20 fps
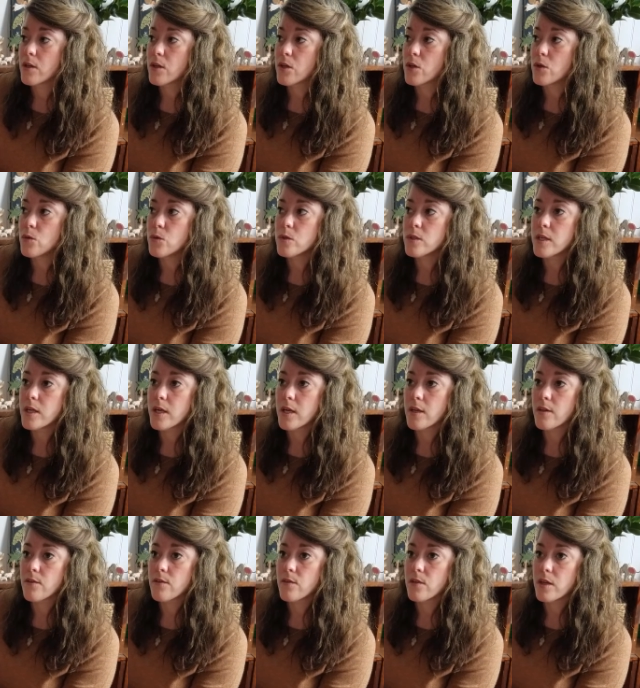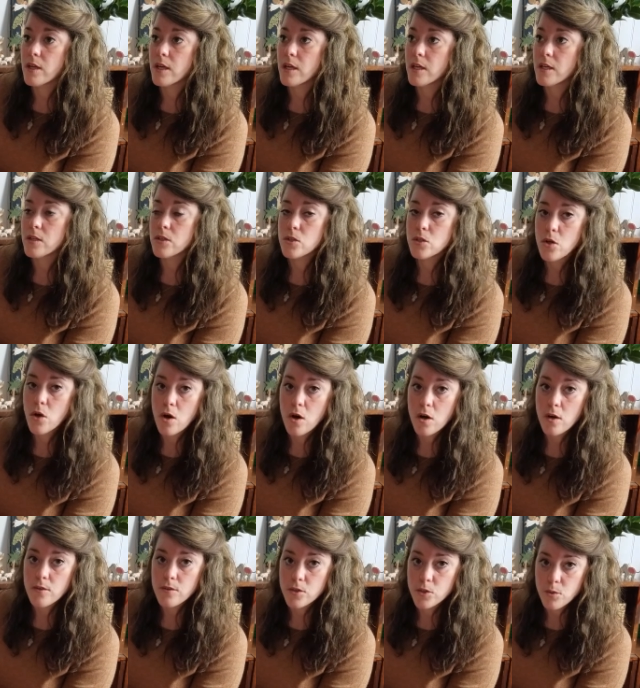using the
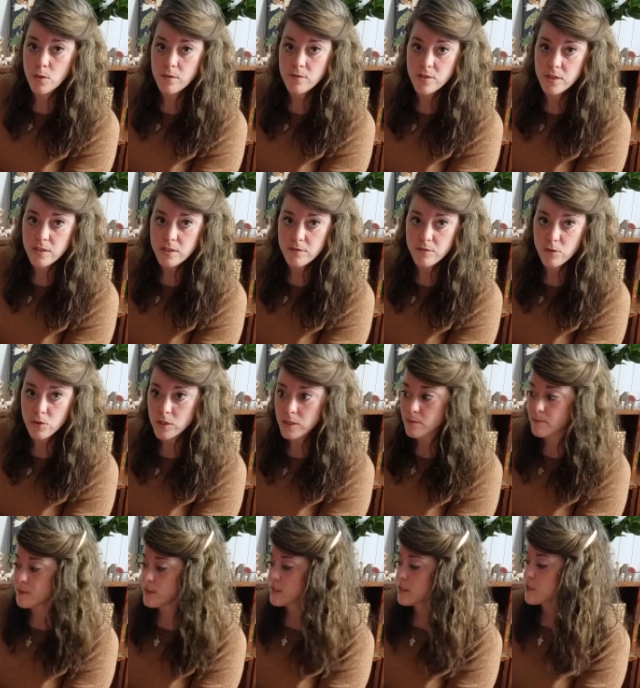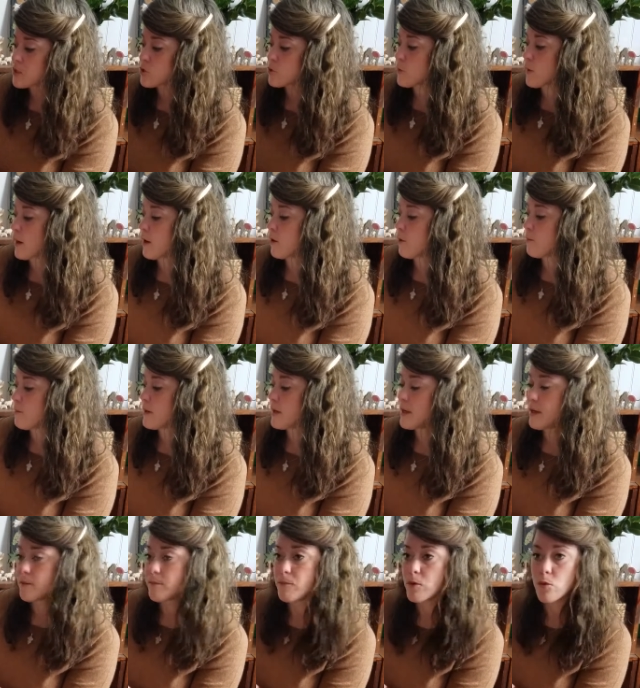song The 12 Days of Christmas to help
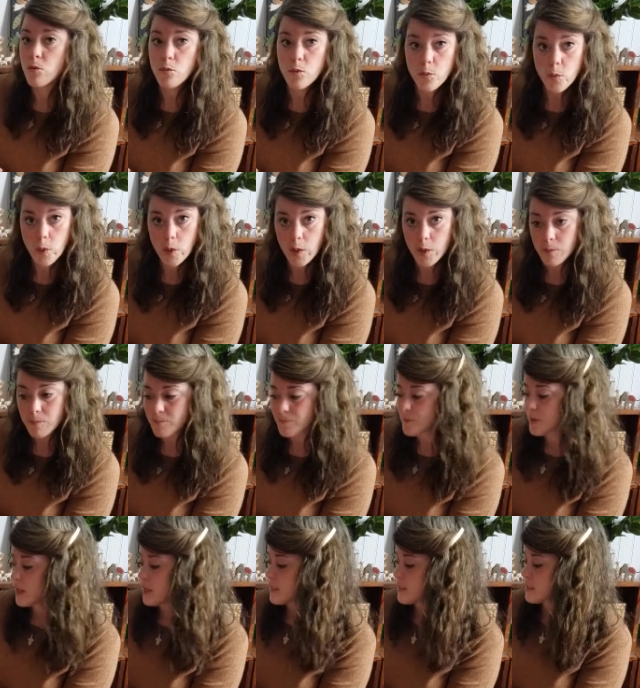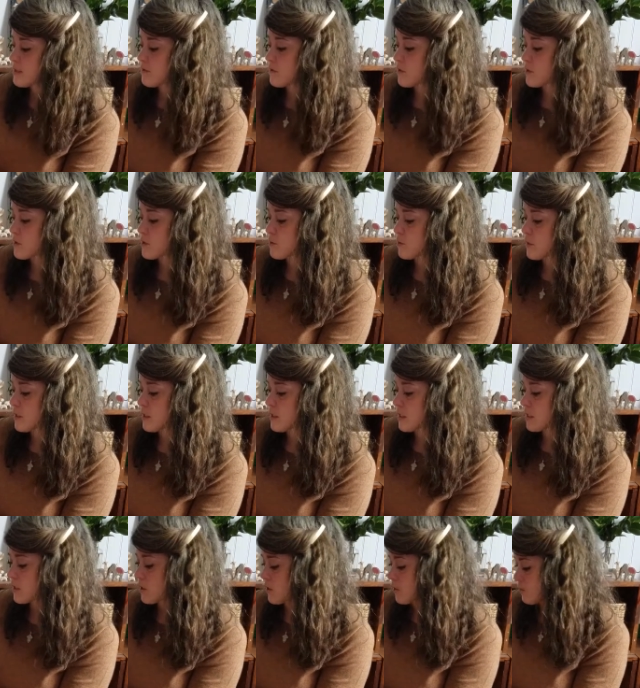him woo her. And it's very sweet
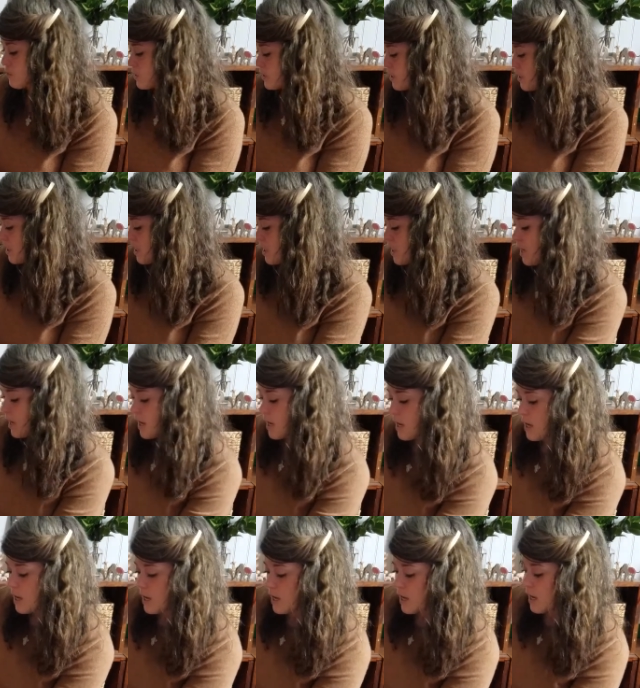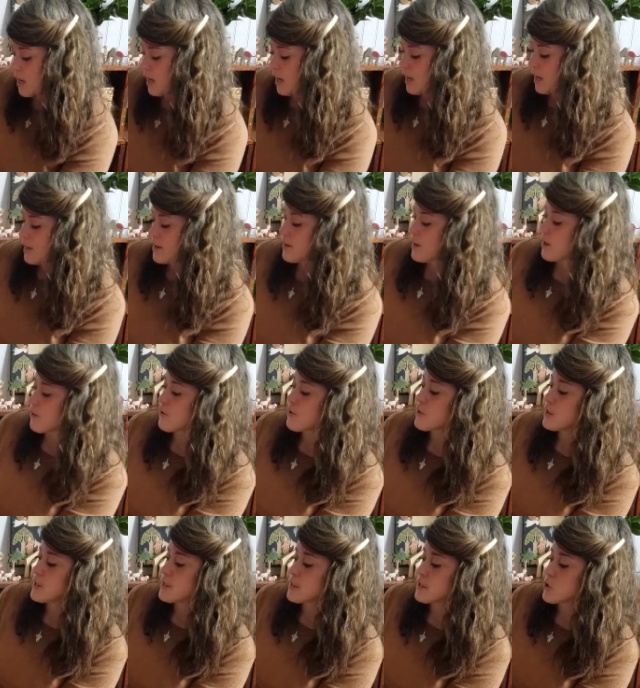and cute. Another
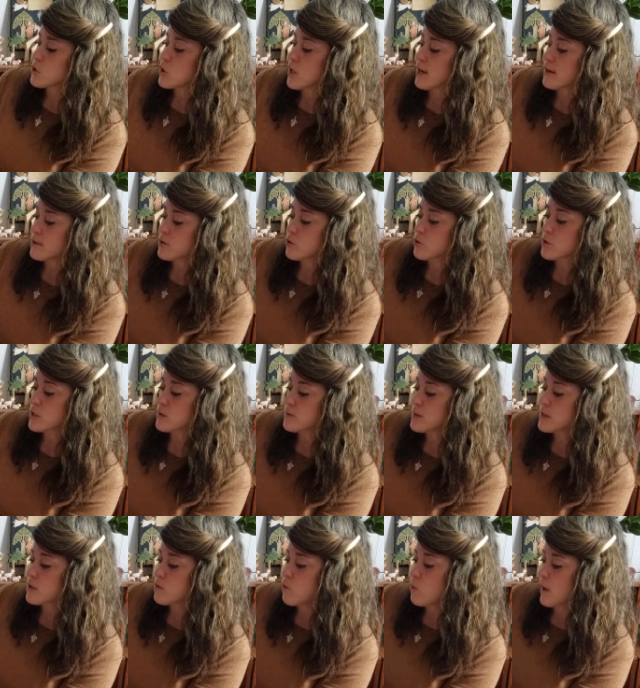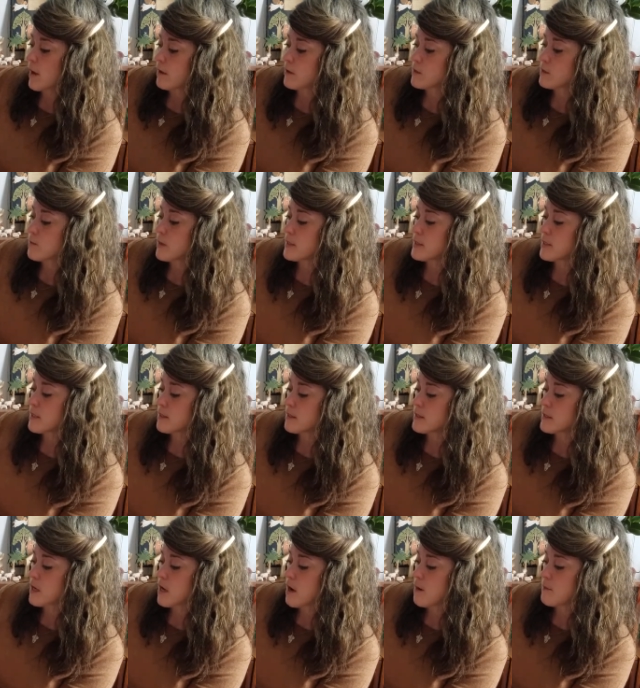is A Child's Christmas in Wales by Dylan
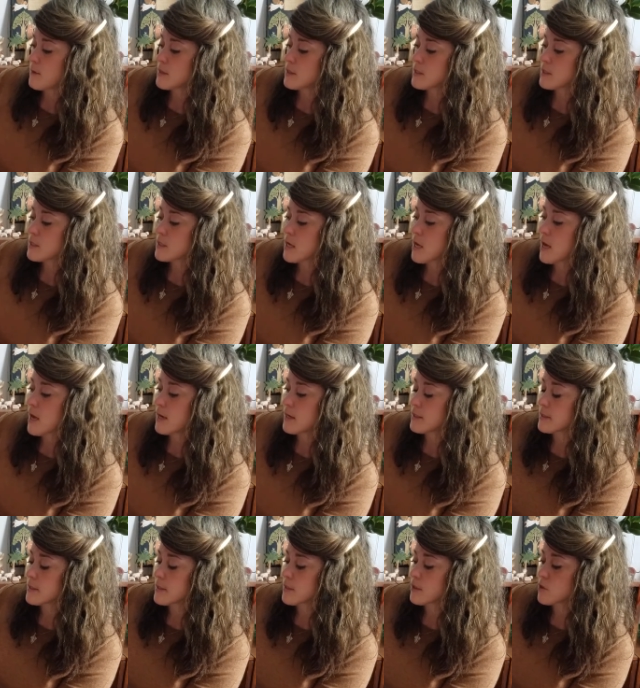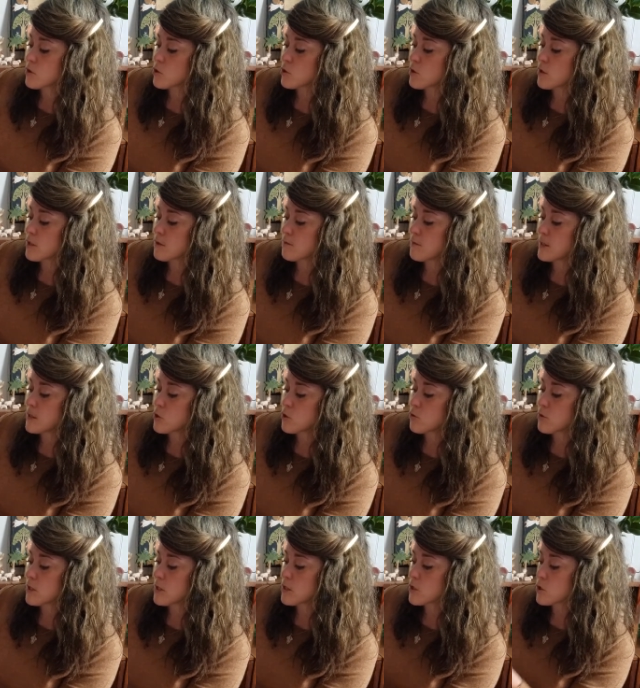Thomas, and it's illustrated by
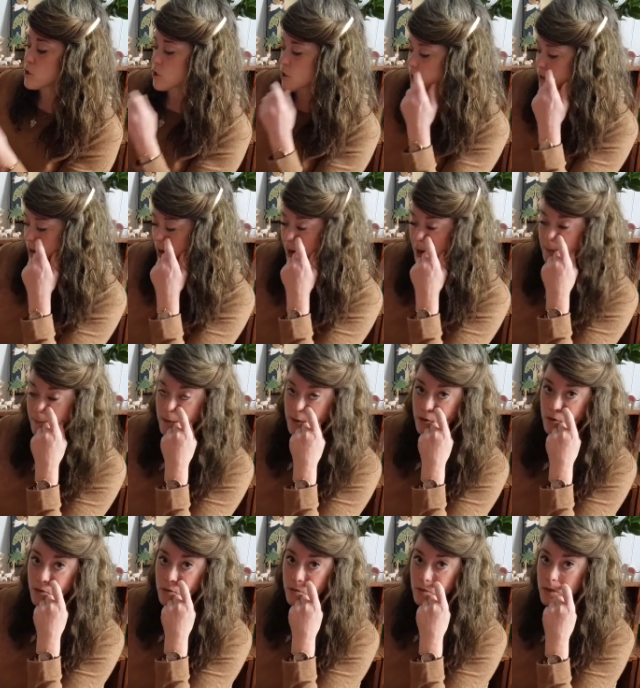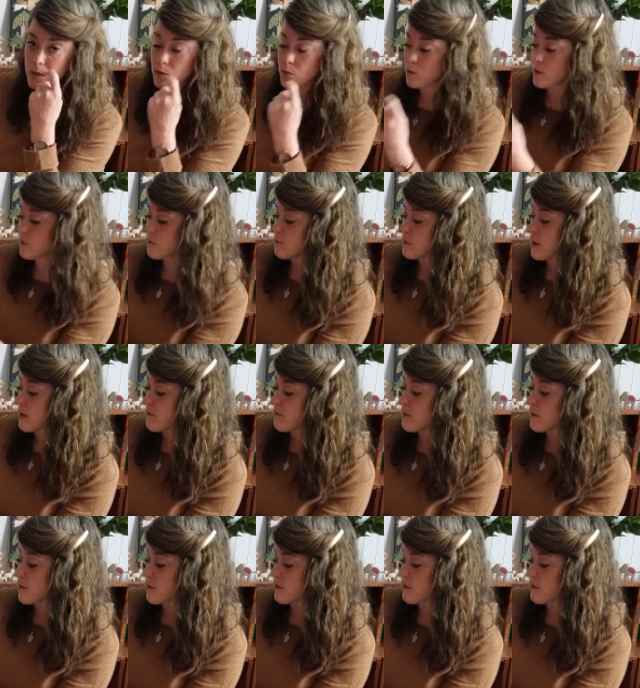Trina Schart Hyman, who is one of my very